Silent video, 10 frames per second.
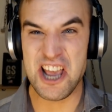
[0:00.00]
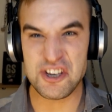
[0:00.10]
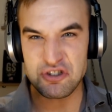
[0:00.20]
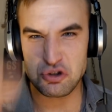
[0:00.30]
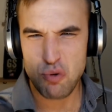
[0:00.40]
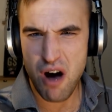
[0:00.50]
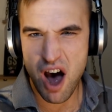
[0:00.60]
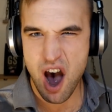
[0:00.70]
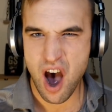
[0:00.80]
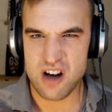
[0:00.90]

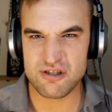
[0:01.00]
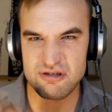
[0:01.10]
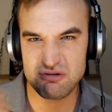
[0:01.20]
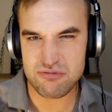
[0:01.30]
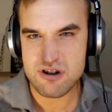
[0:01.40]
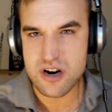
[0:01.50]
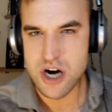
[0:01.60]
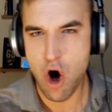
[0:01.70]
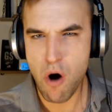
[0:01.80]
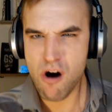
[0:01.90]
Histoire!
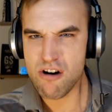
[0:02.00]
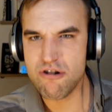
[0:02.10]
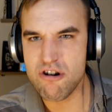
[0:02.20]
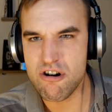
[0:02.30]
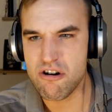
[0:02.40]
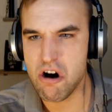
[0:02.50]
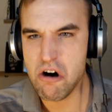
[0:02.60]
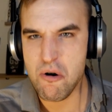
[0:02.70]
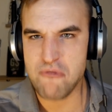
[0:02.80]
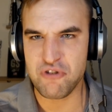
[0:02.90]

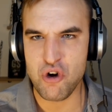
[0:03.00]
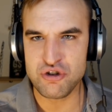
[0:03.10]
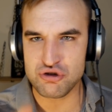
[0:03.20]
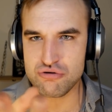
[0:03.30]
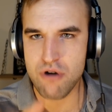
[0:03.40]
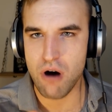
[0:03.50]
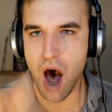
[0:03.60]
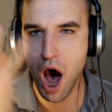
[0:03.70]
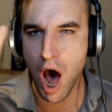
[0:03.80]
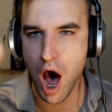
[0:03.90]
Oh, French!
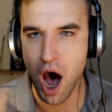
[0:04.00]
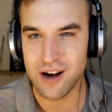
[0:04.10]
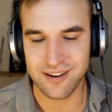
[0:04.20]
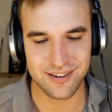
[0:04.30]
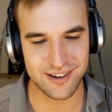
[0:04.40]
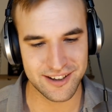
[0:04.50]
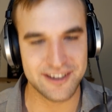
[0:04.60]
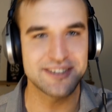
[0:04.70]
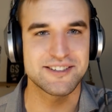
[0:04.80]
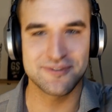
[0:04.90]
I like
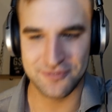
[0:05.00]
it.